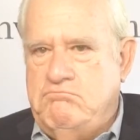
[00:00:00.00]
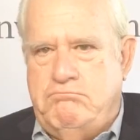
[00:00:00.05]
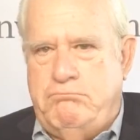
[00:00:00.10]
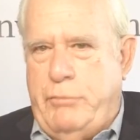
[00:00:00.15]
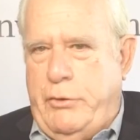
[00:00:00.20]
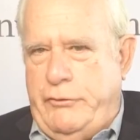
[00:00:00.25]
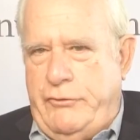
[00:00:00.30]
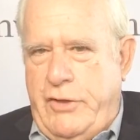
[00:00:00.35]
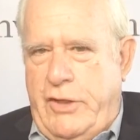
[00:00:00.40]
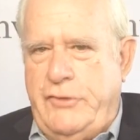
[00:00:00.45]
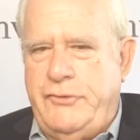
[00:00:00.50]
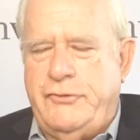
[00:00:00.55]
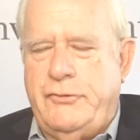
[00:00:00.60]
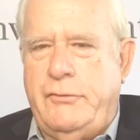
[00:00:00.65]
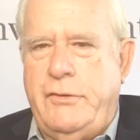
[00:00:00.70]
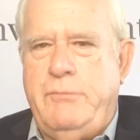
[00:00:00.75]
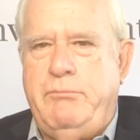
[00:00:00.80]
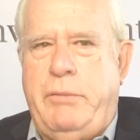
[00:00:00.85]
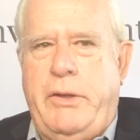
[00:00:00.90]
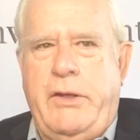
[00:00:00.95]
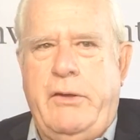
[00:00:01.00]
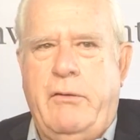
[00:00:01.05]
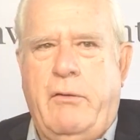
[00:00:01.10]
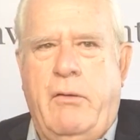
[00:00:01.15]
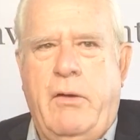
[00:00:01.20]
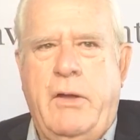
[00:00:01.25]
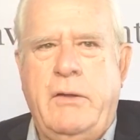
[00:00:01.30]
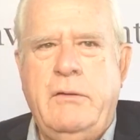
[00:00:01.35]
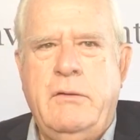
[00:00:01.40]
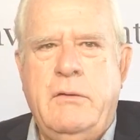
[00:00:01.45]
potentially bid
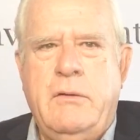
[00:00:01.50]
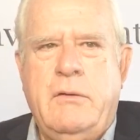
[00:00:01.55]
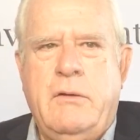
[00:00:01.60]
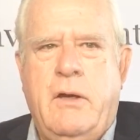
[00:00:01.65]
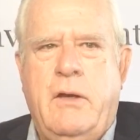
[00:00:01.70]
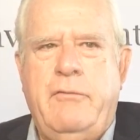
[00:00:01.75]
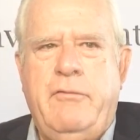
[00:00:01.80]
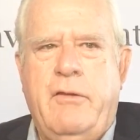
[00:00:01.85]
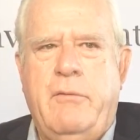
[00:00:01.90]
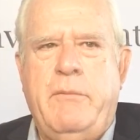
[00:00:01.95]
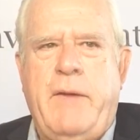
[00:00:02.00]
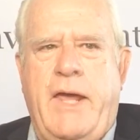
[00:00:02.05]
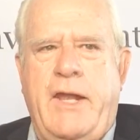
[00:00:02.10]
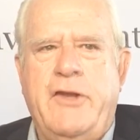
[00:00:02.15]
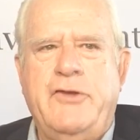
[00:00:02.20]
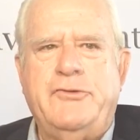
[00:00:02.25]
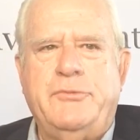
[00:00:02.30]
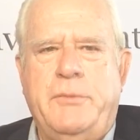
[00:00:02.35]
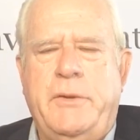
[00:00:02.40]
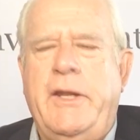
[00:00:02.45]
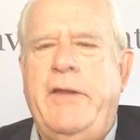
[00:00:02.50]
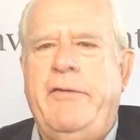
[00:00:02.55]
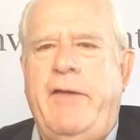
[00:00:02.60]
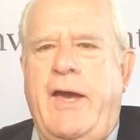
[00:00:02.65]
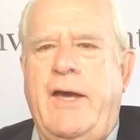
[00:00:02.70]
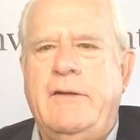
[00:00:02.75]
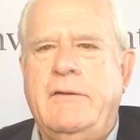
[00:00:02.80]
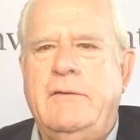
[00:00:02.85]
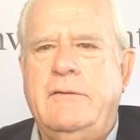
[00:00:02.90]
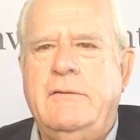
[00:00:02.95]
on the management of
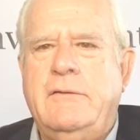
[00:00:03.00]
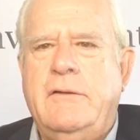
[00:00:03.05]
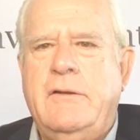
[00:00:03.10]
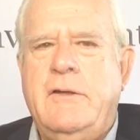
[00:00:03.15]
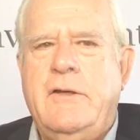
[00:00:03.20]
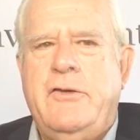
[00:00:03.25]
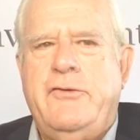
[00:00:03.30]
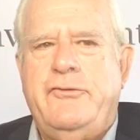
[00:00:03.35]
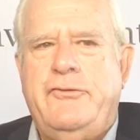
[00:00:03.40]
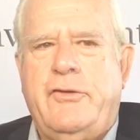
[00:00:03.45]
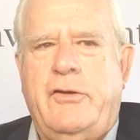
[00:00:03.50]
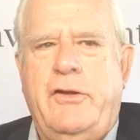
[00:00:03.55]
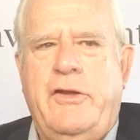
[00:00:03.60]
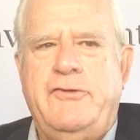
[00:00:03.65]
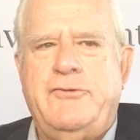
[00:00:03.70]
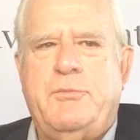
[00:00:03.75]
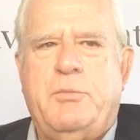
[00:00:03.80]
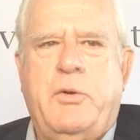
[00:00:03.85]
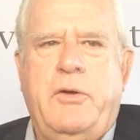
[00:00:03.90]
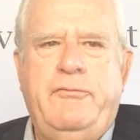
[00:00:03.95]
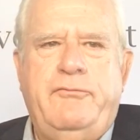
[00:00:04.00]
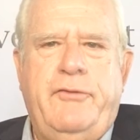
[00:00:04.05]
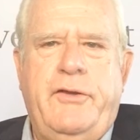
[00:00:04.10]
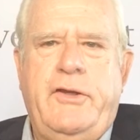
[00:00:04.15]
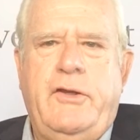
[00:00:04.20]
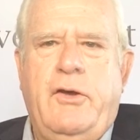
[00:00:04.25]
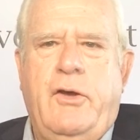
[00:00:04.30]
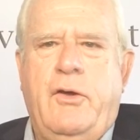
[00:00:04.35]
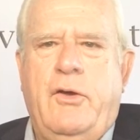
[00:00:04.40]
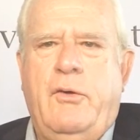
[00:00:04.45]
that. So let's briefly
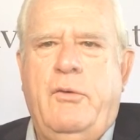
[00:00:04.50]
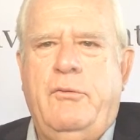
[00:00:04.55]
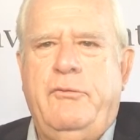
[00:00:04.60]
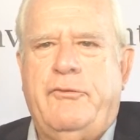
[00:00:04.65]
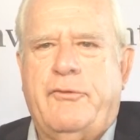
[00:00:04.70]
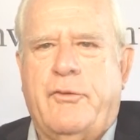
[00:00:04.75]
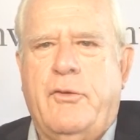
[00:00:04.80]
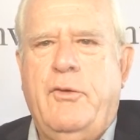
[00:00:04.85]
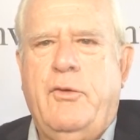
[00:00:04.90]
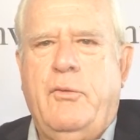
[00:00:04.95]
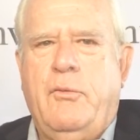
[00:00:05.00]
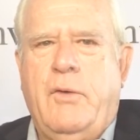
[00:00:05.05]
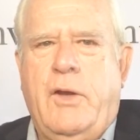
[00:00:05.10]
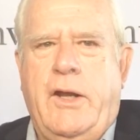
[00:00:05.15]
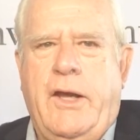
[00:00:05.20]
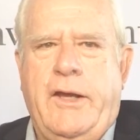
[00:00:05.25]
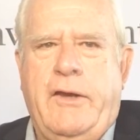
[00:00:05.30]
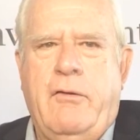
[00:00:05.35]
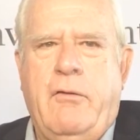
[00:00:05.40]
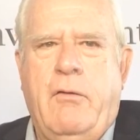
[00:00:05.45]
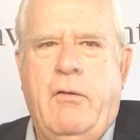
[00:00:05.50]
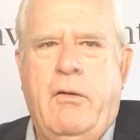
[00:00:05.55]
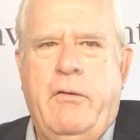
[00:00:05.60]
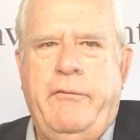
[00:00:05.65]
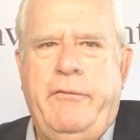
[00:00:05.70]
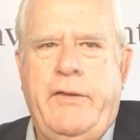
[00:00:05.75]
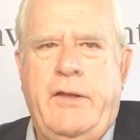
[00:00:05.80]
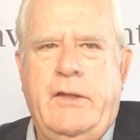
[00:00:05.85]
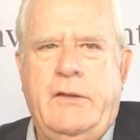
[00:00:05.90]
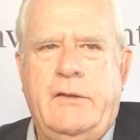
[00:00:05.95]
go through what I
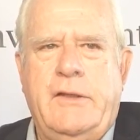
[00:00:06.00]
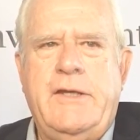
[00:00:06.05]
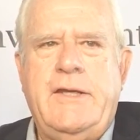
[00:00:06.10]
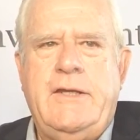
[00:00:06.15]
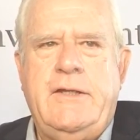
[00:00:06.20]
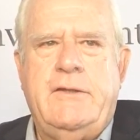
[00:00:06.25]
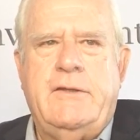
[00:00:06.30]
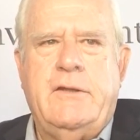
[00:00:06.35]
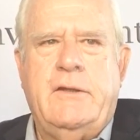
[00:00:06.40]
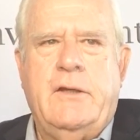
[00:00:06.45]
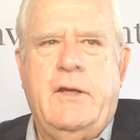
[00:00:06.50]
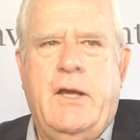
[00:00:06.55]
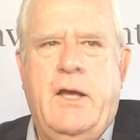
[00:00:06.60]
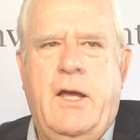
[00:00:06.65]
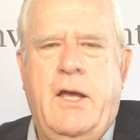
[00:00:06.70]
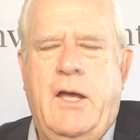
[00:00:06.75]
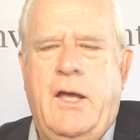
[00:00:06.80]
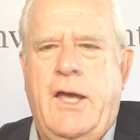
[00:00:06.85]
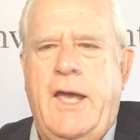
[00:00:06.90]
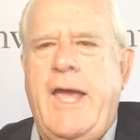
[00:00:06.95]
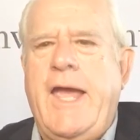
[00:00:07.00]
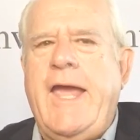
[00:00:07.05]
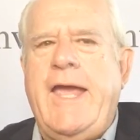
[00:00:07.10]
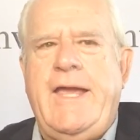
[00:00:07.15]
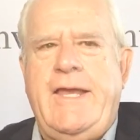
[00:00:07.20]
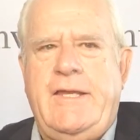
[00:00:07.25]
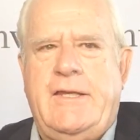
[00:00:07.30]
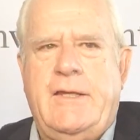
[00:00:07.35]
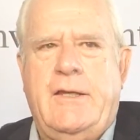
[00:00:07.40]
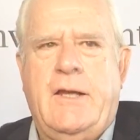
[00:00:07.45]
call the elite
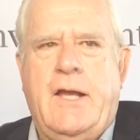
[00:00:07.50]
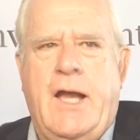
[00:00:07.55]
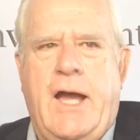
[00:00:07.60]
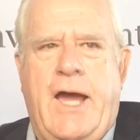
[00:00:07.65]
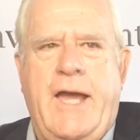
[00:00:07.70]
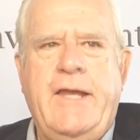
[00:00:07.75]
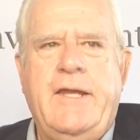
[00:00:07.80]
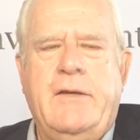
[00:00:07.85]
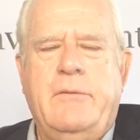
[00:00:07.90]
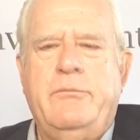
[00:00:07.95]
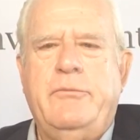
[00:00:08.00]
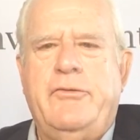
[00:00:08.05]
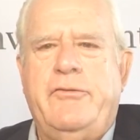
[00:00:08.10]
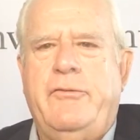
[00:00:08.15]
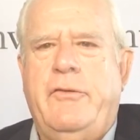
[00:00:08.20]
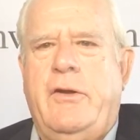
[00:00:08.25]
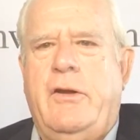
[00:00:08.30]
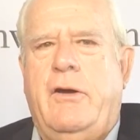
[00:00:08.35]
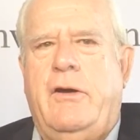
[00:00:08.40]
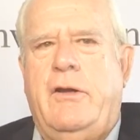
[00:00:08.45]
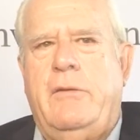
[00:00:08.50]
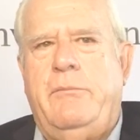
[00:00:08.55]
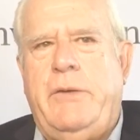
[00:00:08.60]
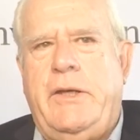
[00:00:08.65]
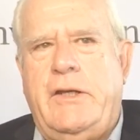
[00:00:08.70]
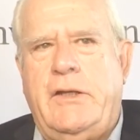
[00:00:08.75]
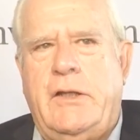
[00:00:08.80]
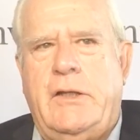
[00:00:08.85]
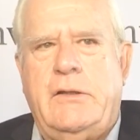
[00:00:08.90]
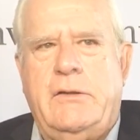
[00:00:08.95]
8 items that ought to be
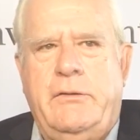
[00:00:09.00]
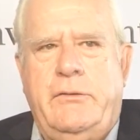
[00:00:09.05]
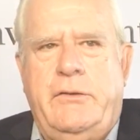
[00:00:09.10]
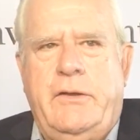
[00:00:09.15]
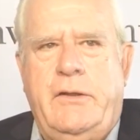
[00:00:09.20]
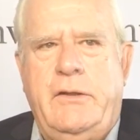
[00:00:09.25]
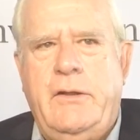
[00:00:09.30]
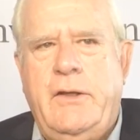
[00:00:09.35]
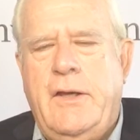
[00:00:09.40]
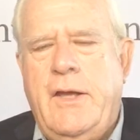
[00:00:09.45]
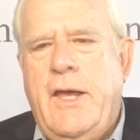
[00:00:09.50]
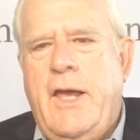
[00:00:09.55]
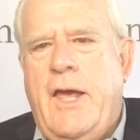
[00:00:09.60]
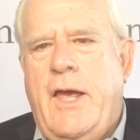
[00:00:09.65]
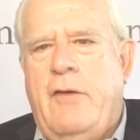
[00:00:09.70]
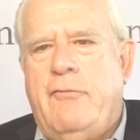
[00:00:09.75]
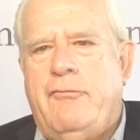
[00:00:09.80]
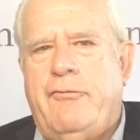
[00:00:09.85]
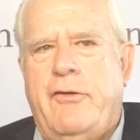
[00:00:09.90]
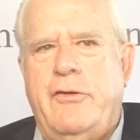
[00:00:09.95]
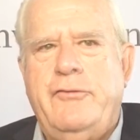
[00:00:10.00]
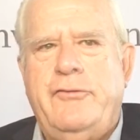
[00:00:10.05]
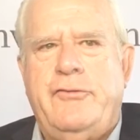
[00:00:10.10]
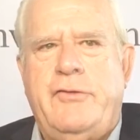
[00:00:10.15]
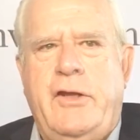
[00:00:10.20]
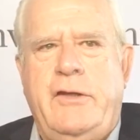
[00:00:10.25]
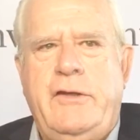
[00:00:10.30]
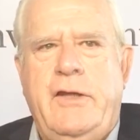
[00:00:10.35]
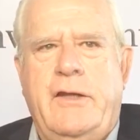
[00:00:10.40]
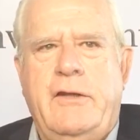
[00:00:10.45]
included. First,
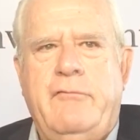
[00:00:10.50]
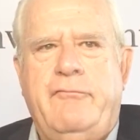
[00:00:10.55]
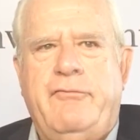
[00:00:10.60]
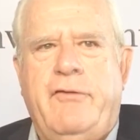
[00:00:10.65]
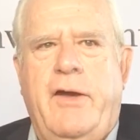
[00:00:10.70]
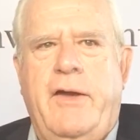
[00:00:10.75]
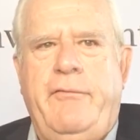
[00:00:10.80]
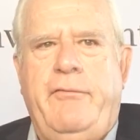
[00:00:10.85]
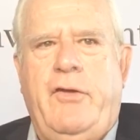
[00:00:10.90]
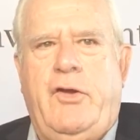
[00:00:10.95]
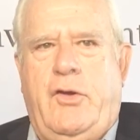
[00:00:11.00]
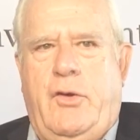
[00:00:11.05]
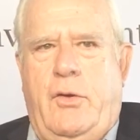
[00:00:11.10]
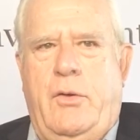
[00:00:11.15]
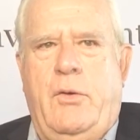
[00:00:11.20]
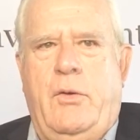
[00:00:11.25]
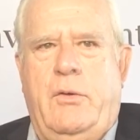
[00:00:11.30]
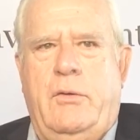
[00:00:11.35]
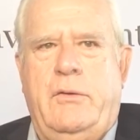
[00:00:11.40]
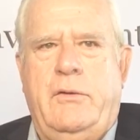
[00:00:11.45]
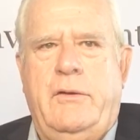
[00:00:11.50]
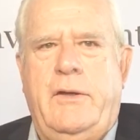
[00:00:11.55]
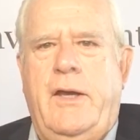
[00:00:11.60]
identifying the goal,